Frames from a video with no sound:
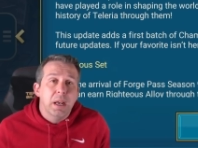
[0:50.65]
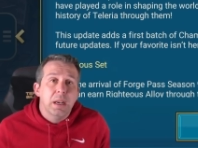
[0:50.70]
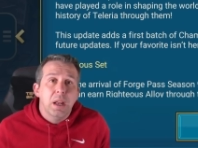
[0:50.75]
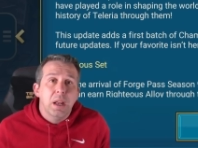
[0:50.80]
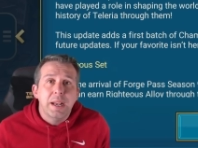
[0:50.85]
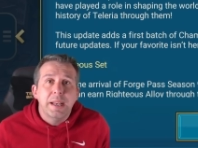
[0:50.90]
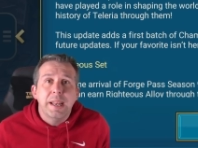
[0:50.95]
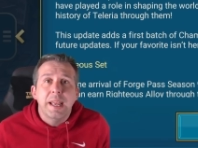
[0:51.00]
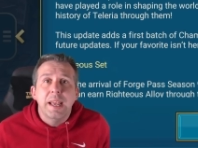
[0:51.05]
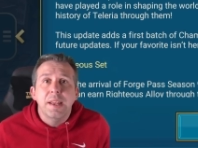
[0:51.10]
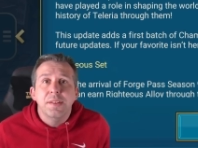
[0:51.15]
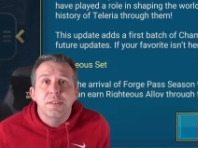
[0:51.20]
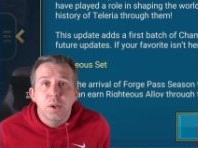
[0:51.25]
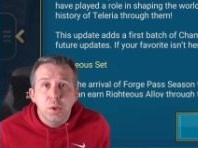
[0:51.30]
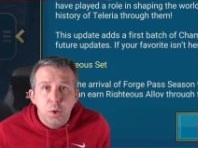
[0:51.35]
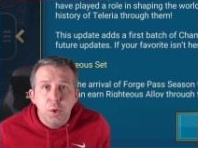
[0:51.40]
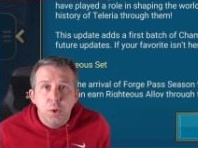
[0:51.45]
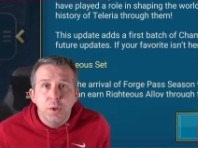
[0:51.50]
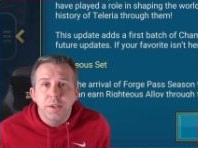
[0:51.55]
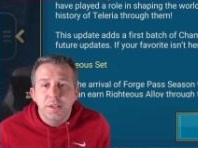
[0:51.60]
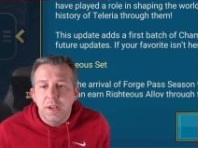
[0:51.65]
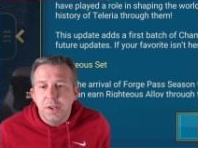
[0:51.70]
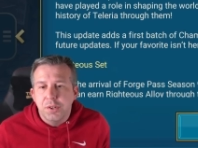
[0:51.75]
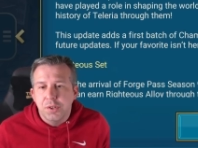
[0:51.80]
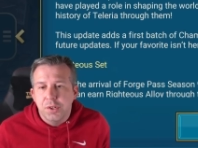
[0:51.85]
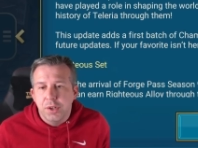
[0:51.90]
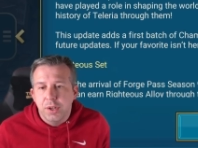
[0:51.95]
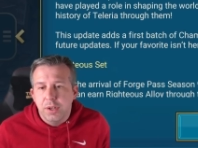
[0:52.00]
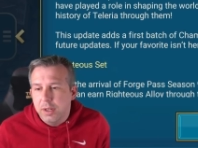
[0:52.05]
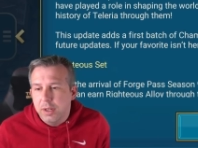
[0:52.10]
I like it. It's a good
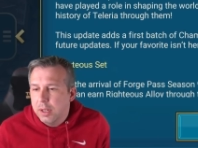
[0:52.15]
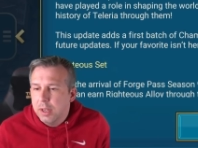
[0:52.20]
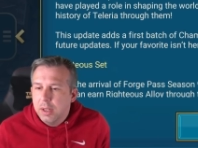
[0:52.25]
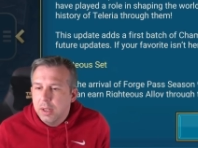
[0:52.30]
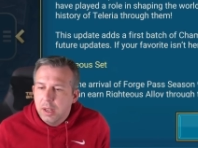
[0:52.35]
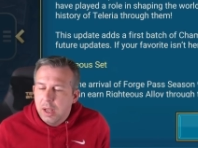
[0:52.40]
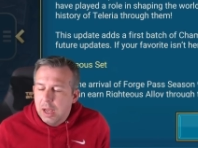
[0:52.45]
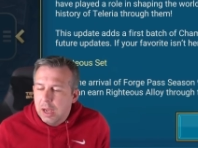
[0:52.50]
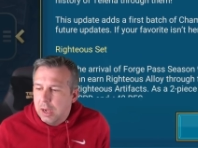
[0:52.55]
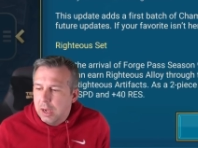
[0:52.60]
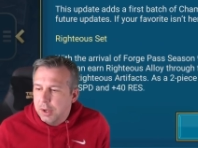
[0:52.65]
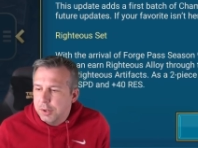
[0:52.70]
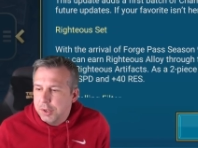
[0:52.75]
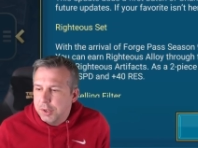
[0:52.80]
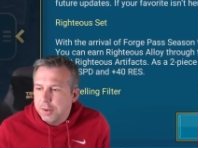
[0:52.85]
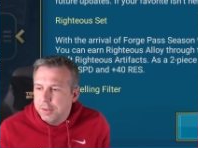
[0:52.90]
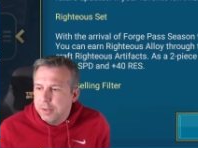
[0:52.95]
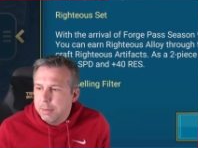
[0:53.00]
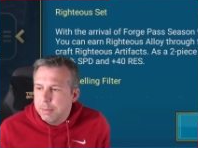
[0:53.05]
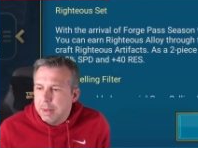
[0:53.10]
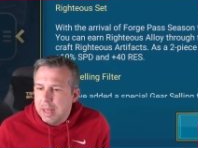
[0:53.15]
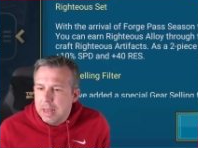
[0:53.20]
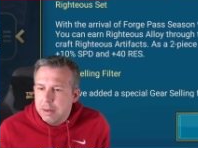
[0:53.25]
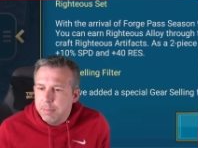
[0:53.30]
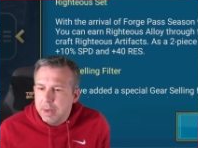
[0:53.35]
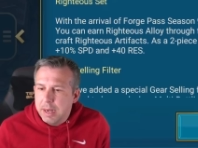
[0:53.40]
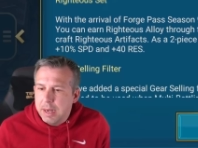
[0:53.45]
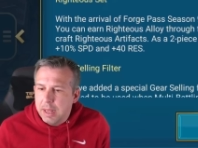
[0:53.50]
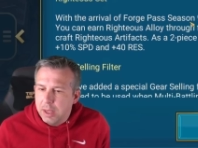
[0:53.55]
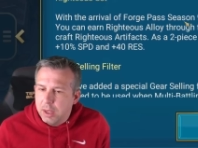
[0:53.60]
addition. Uh, I'll show you some of that in
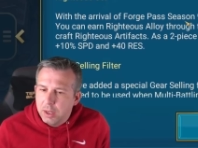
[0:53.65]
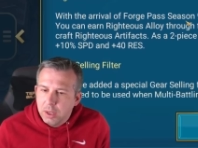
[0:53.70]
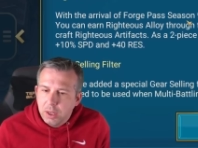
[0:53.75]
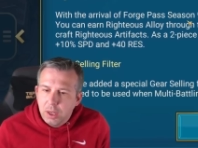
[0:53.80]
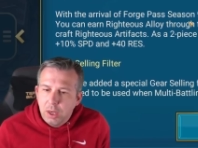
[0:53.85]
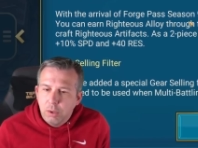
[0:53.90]
a minute.